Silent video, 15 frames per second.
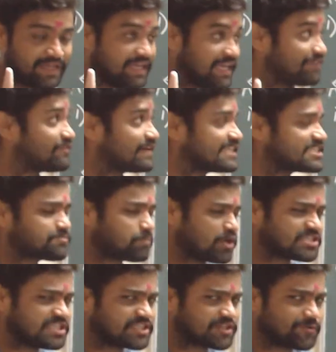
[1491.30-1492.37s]
If it is
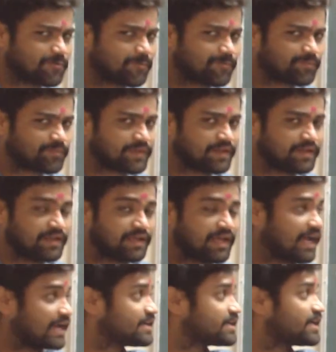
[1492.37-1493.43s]
positive
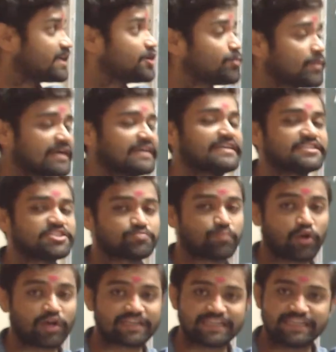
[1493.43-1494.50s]
and numerator is
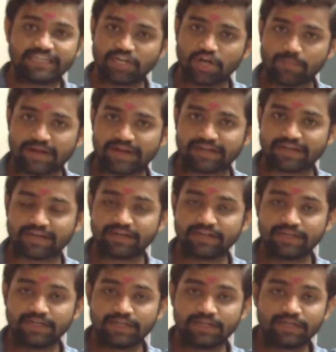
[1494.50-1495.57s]
smaller than denominator,
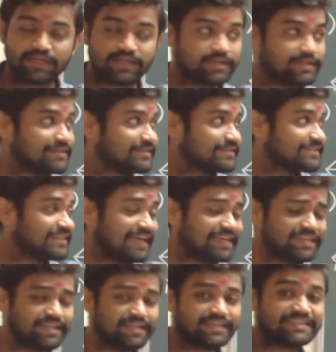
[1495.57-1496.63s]

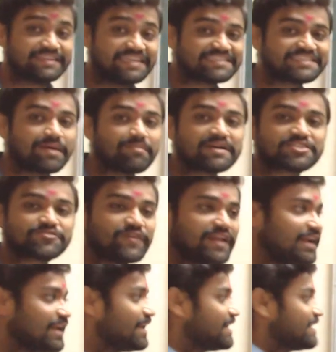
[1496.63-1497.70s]
then these numbers
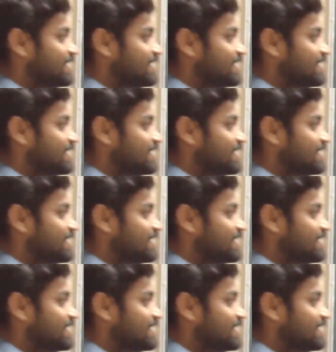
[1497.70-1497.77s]
will